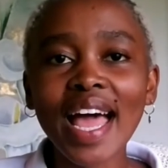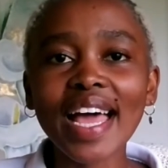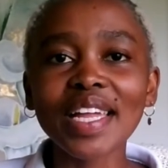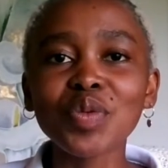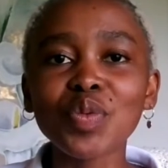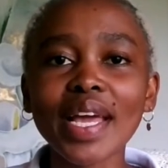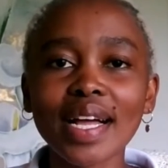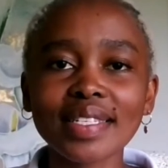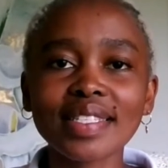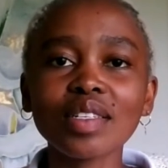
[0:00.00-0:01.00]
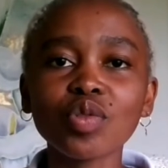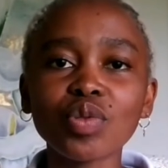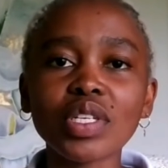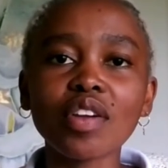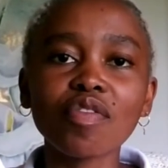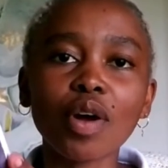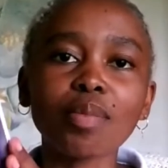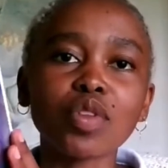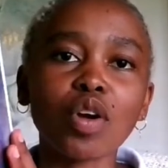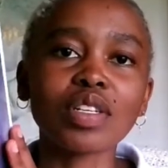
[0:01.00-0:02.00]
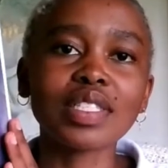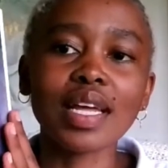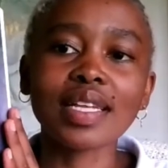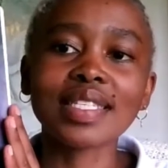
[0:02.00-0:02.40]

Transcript: and we are still reading from Dr.